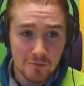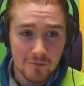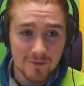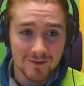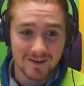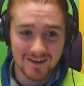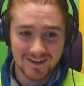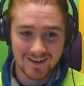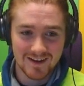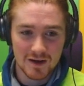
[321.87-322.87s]
What? I never
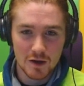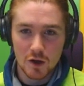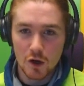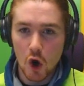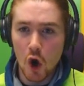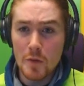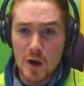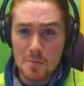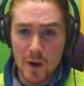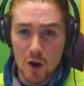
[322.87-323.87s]
said that. You
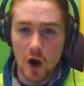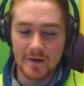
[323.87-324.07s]
I'm getting,